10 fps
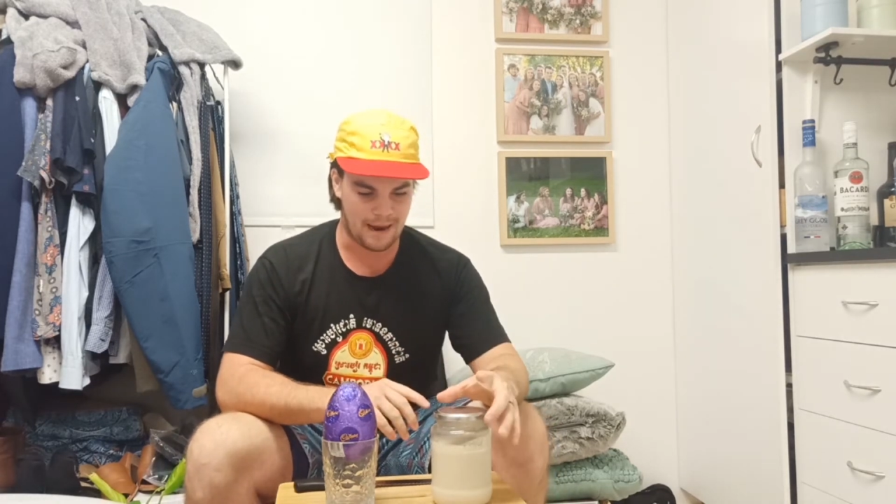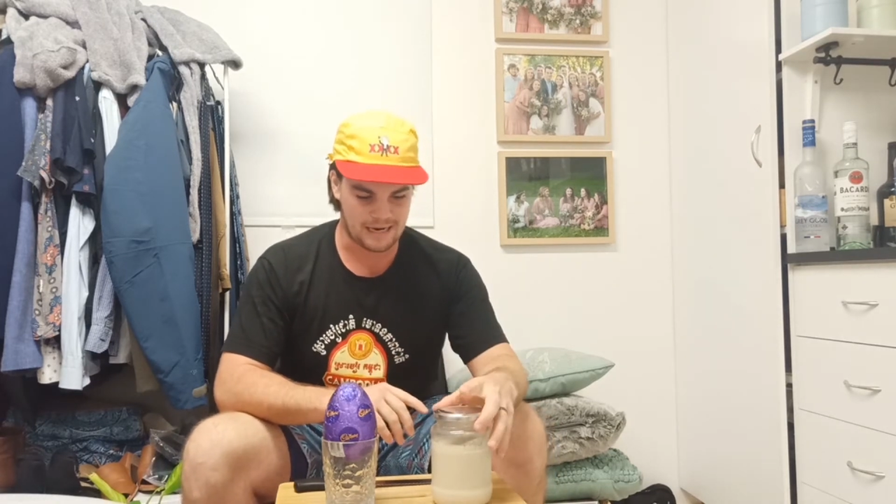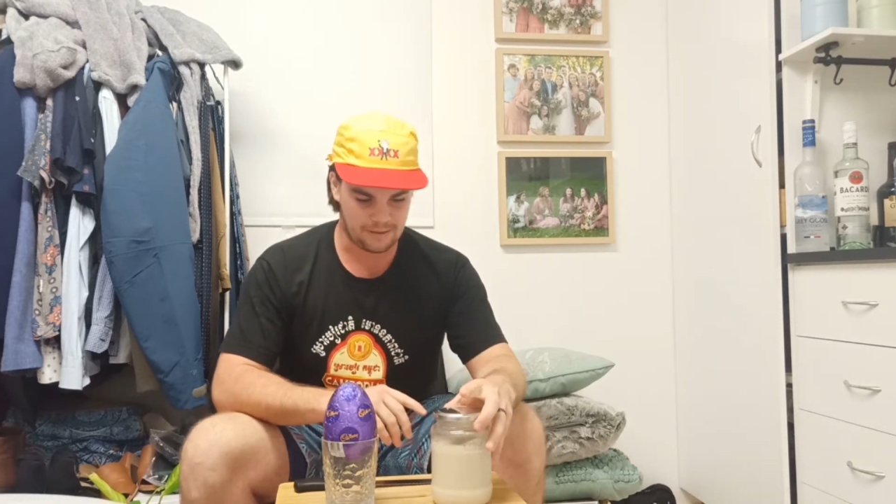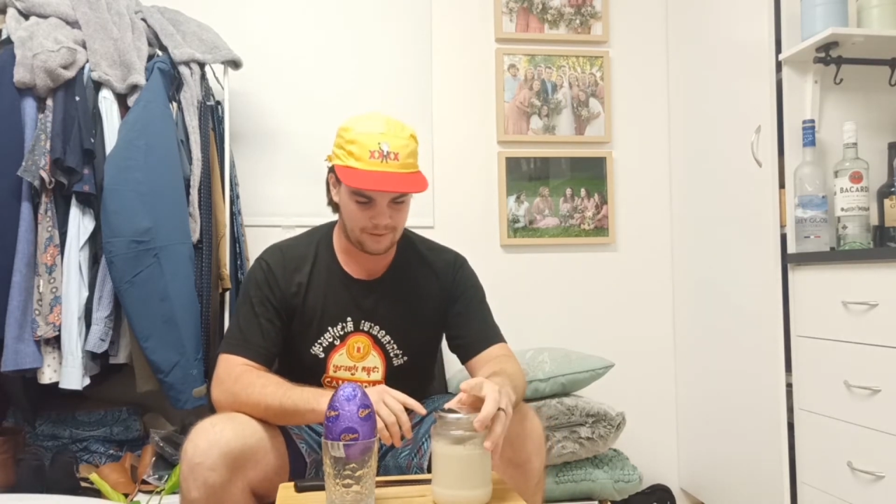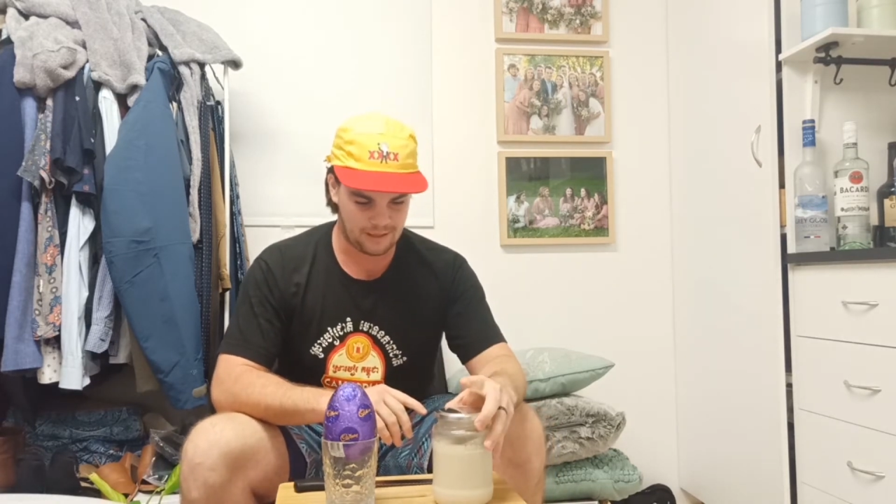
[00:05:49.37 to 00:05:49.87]

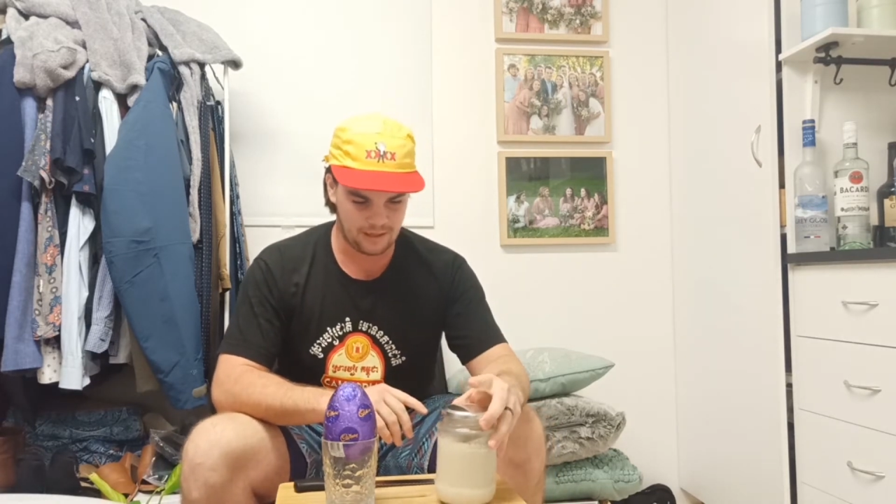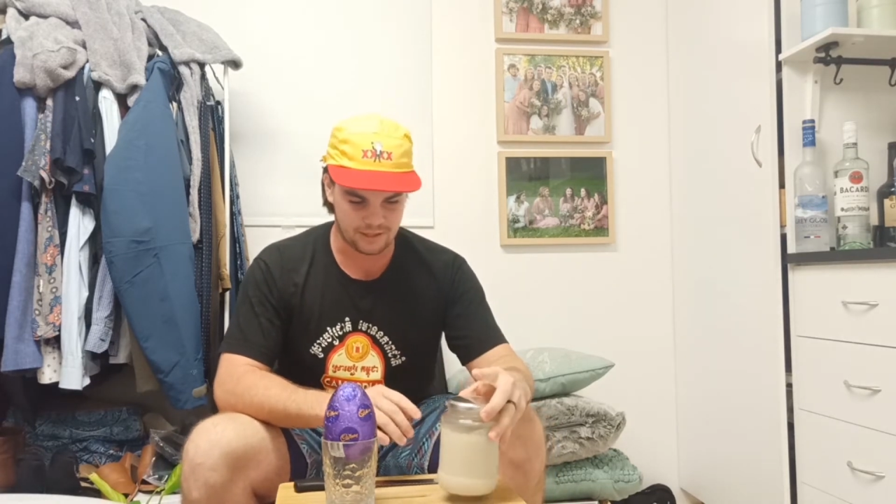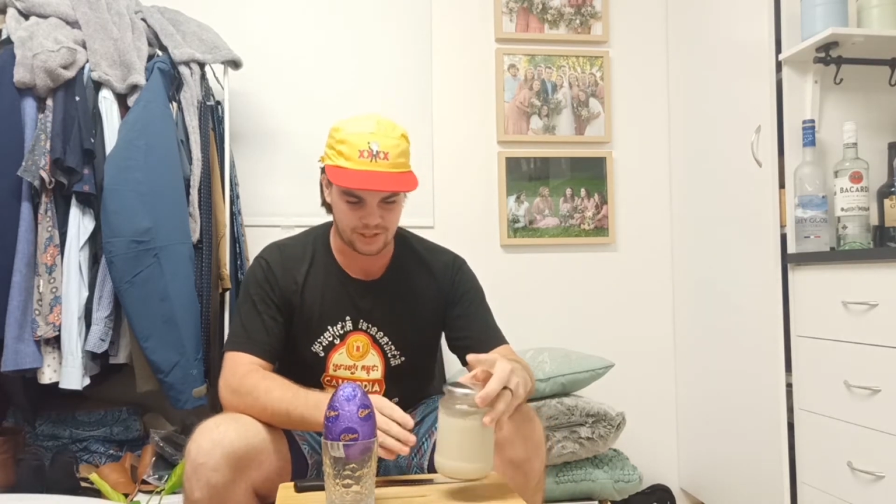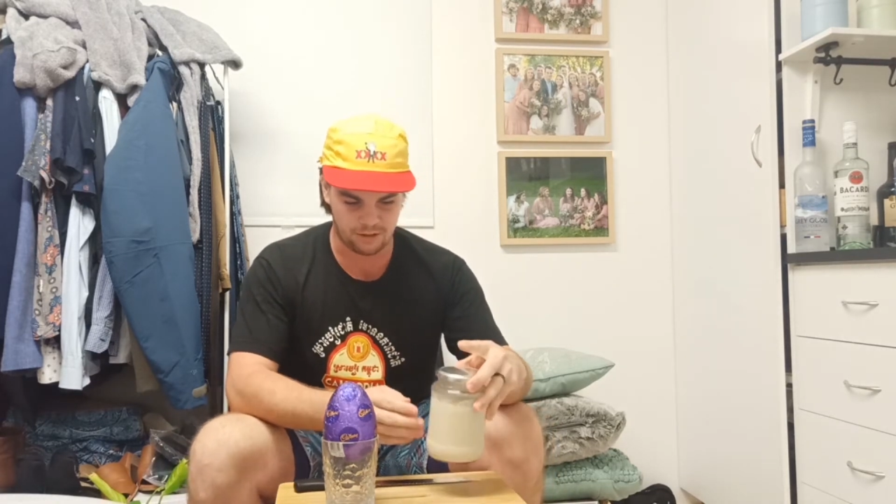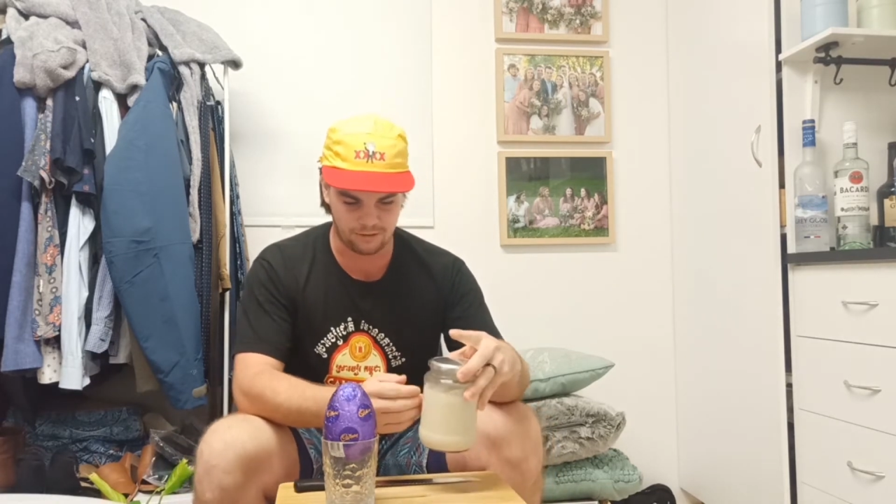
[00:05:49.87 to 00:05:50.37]
made up here
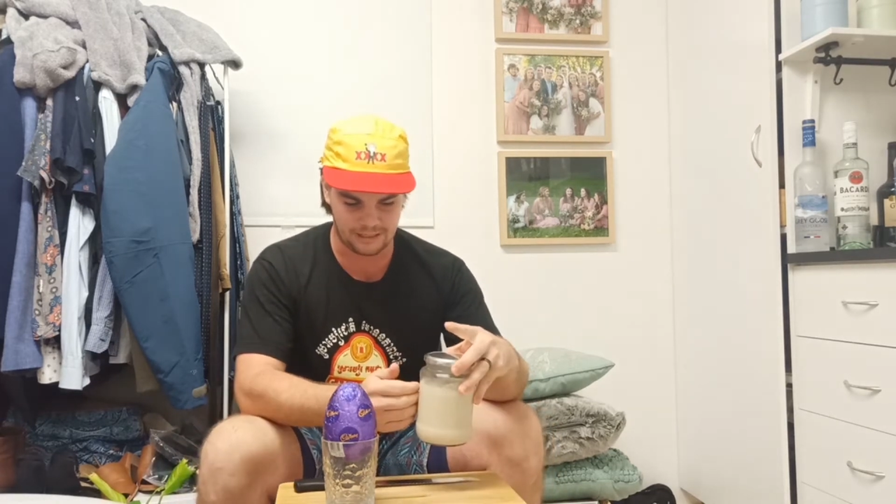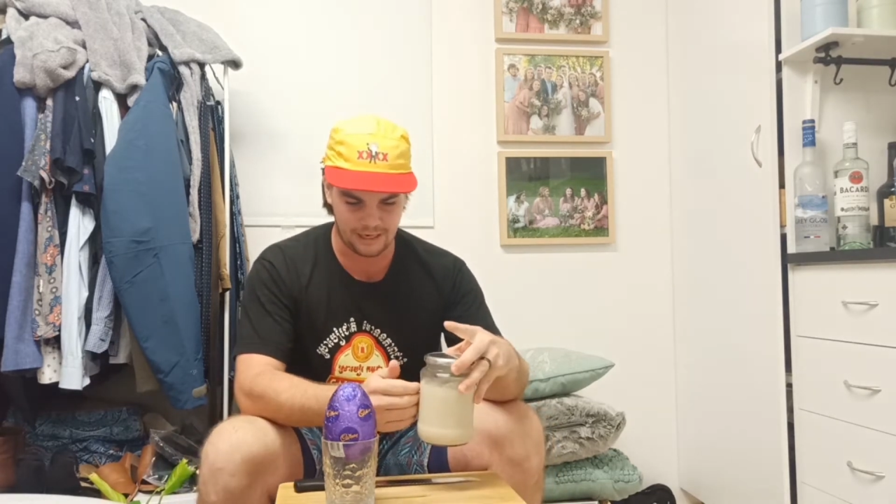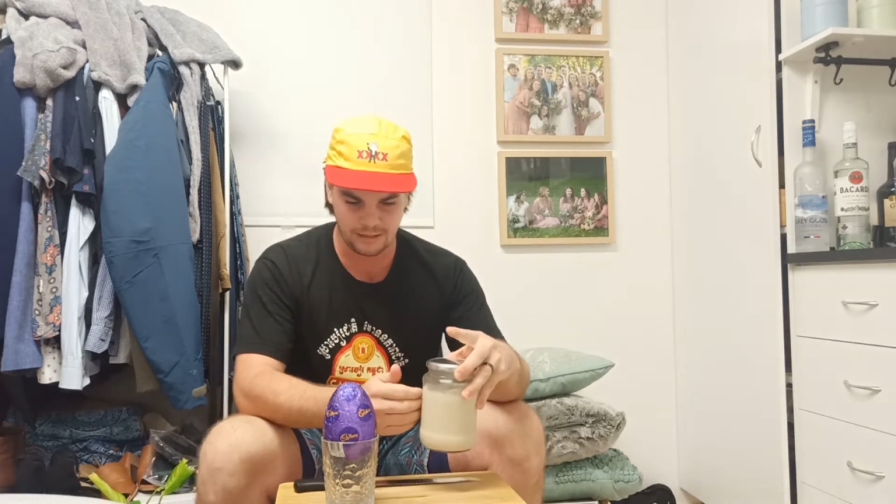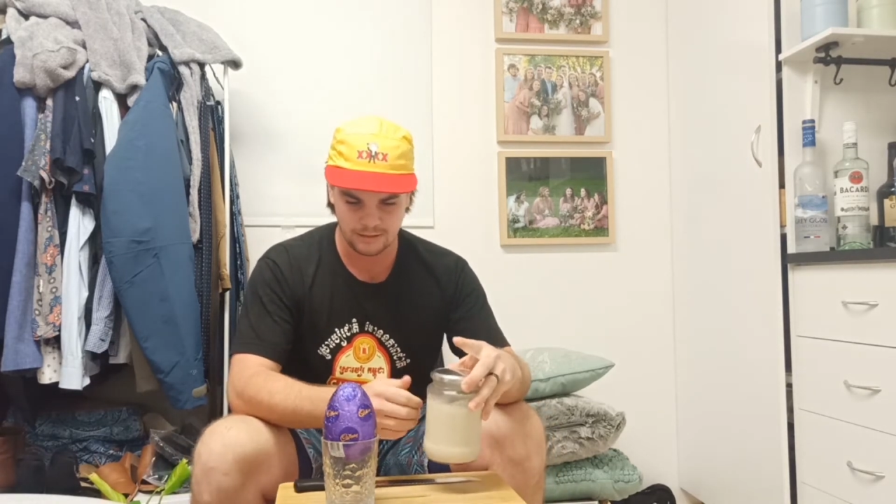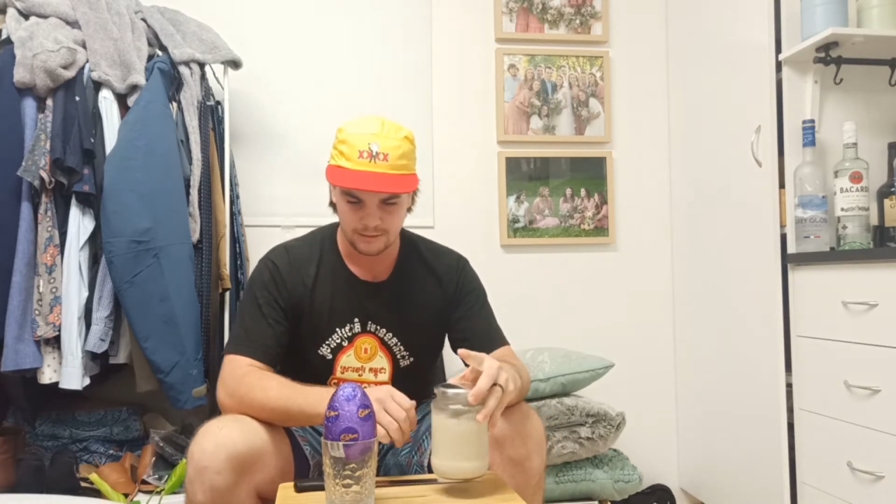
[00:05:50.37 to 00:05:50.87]
and chilled
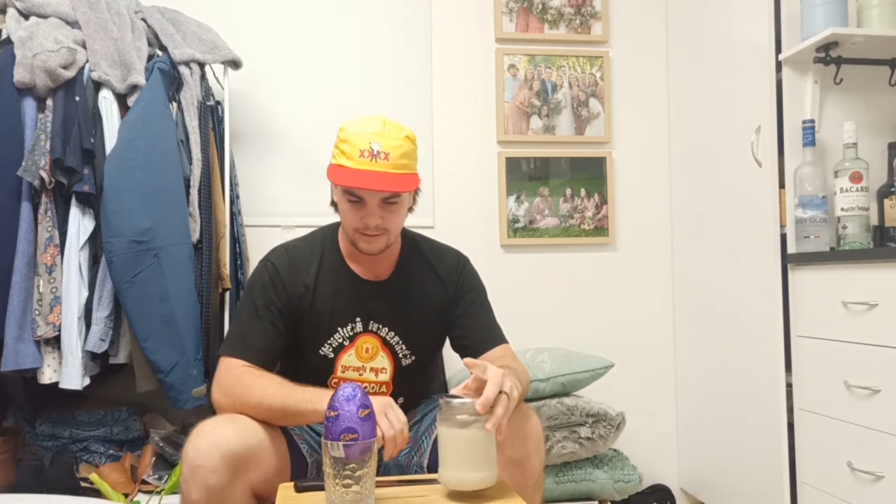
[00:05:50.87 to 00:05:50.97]
down,